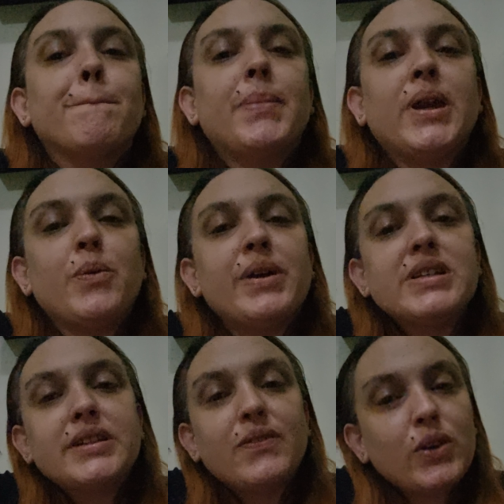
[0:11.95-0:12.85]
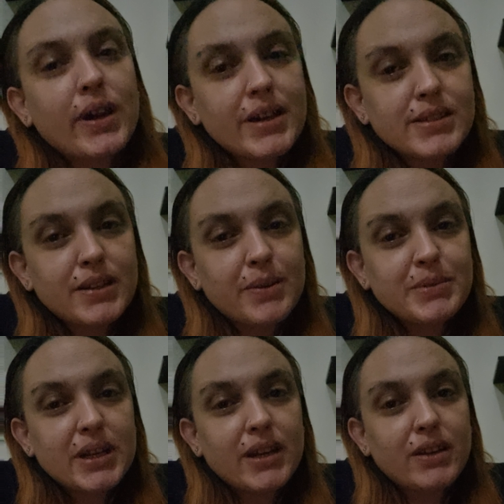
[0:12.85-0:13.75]
But I wanted to give you guys an
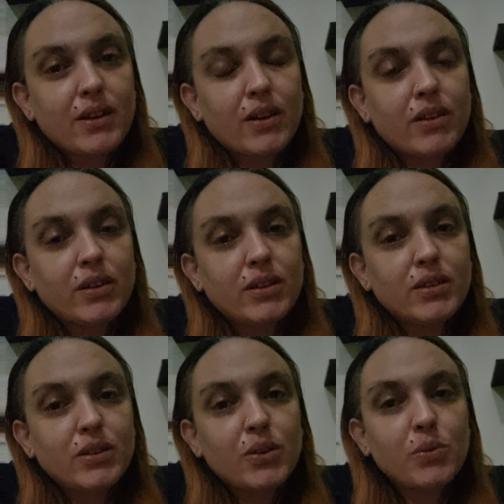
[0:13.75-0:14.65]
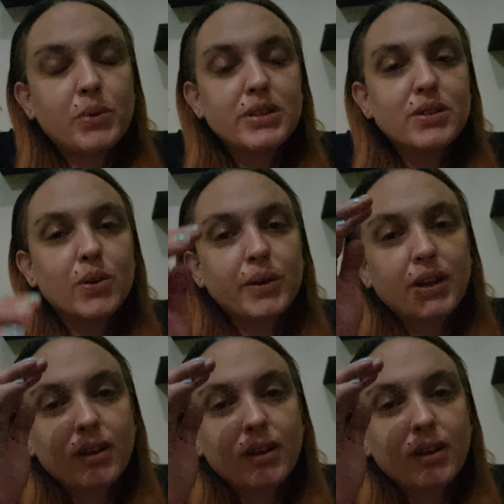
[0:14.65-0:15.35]
update on what's going